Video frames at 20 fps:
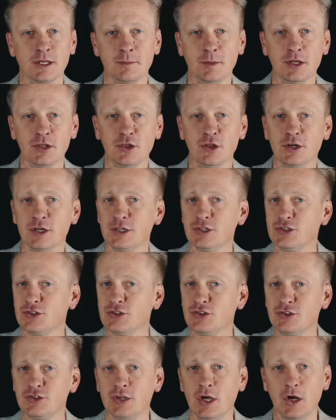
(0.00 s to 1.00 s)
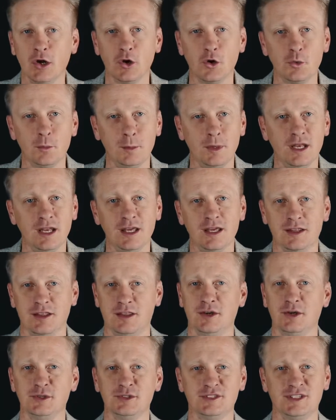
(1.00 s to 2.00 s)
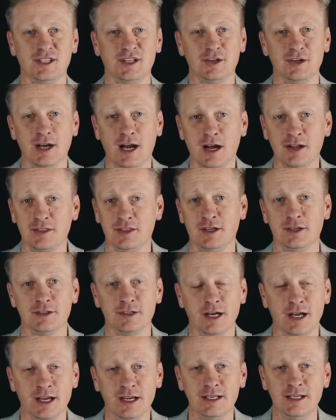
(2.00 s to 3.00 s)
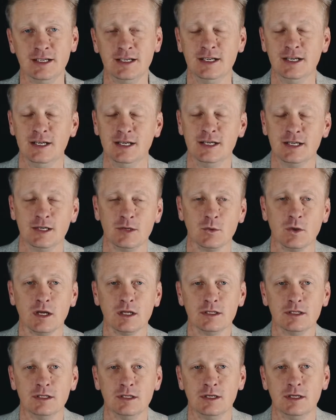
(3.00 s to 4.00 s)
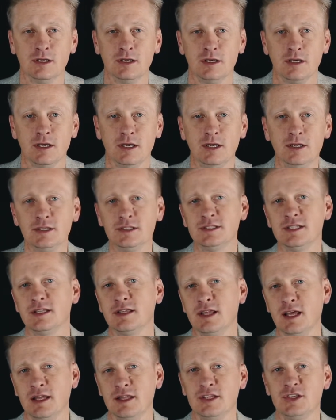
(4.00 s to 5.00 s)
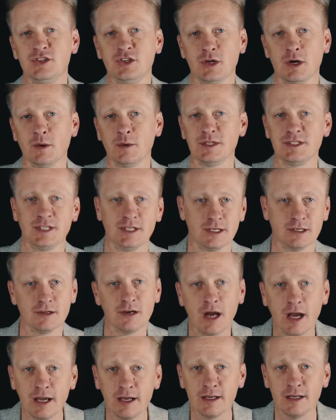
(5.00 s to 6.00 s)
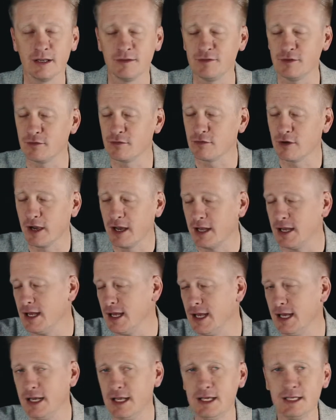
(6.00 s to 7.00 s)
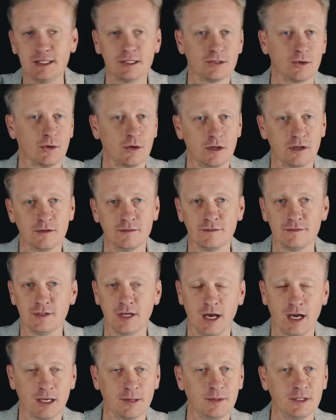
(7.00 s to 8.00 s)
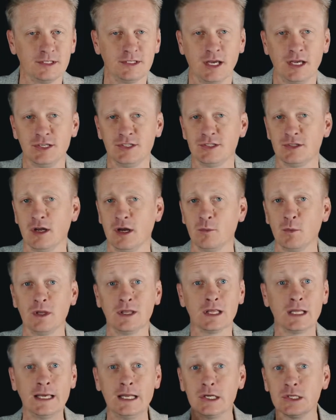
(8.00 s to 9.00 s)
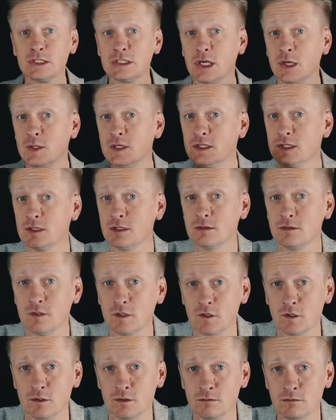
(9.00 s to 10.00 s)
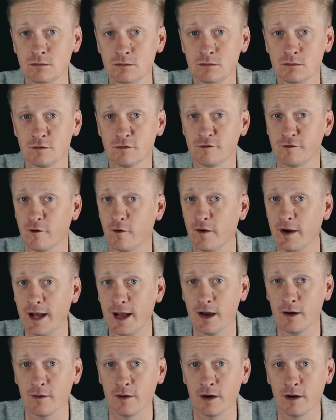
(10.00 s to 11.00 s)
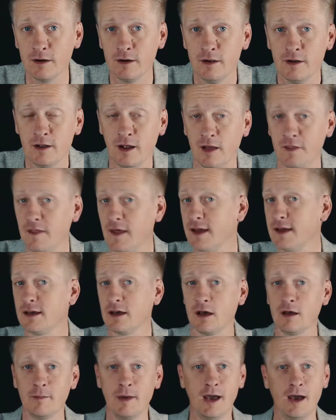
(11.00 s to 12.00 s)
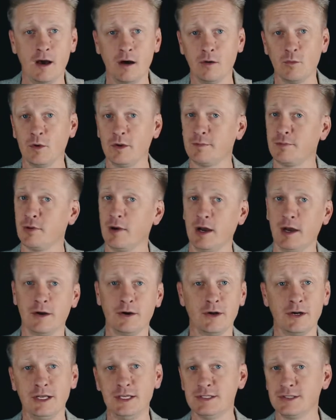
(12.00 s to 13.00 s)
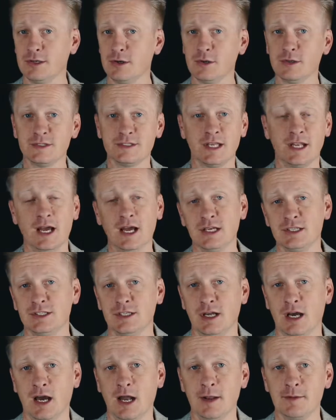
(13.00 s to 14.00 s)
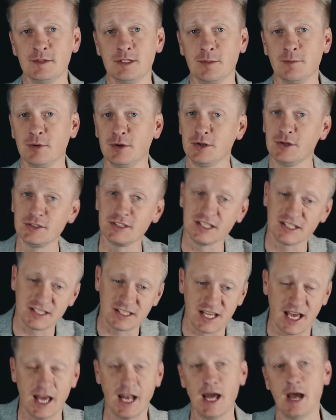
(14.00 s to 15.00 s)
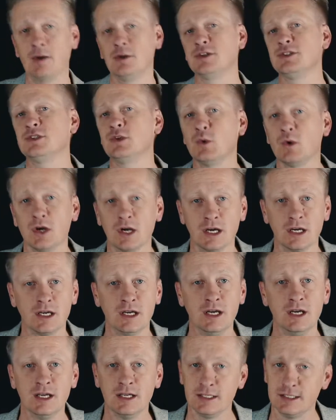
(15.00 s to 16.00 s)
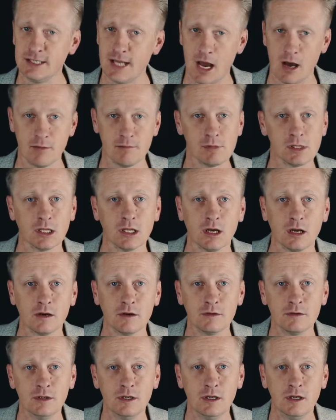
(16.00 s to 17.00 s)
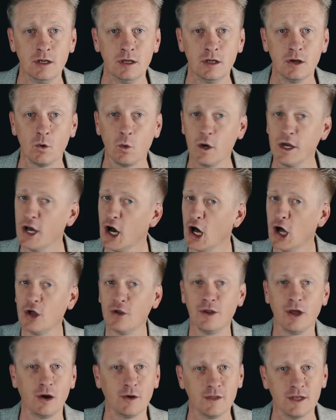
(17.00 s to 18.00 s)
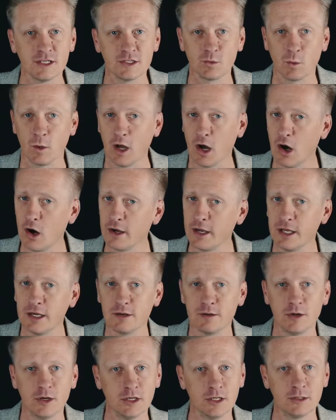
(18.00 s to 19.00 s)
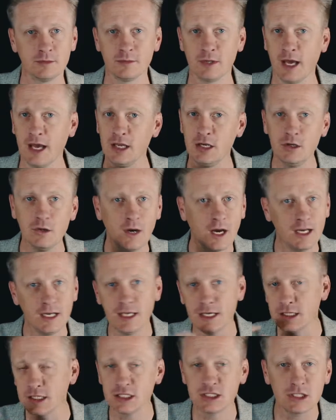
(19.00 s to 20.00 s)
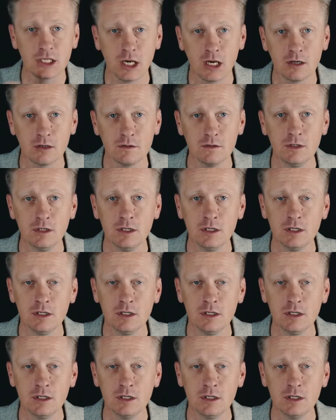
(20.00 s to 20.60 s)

I mean, there are so many of those that are out there, right? Well, here's the thing that you always hear, right? And if you've read any sort of documentation on when leaders go into a room for an hour and they come out with priorities, goals, and action items, it produces 10 hours of work down below. We all know this. We all get in a room, hey, new idea, let's go.